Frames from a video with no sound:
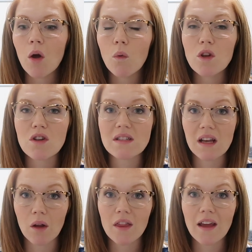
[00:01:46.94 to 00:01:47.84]
which is
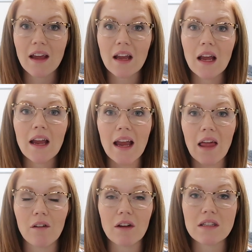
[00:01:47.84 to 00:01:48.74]
the only thing
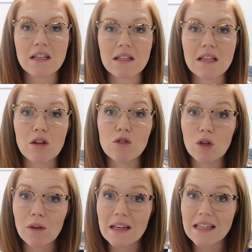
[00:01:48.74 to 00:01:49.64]
Gather Round says that you
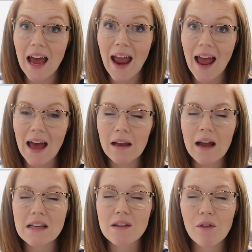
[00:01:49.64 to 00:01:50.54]
do need to add
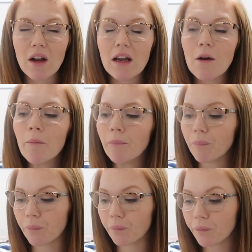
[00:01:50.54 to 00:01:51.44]
as of right now.
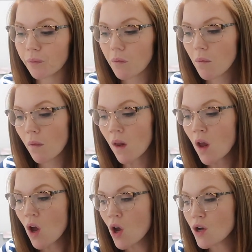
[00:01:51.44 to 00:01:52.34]

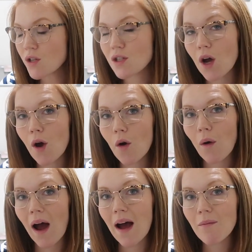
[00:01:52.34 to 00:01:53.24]

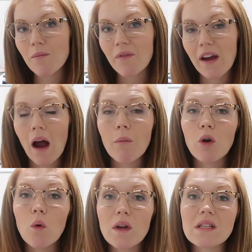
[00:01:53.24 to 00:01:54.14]
So I'm
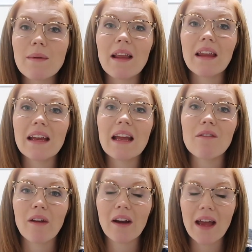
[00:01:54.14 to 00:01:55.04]
going to be leaning
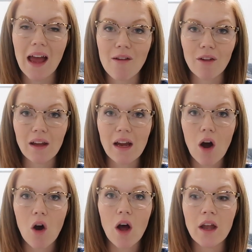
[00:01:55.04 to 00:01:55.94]
very heavily
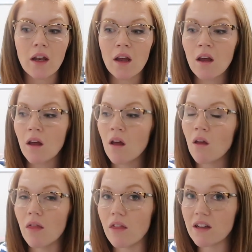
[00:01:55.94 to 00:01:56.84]
on,
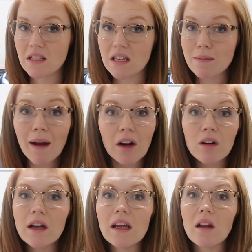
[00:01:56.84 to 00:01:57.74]
this is my
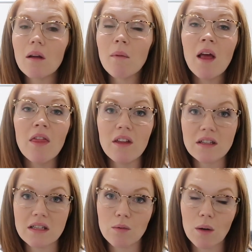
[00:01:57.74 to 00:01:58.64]
curriculum,
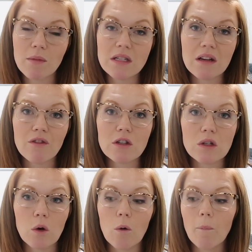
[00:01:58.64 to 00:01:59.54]
this is what I'm using for
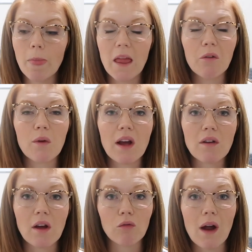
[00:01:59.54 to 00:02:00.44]
school. If we go
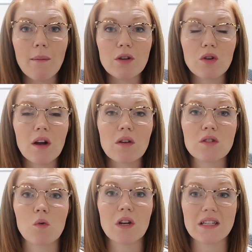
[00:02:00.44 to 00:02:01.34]
down rabbit trails
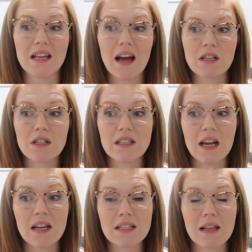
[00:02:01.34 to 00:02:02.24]
or decide to study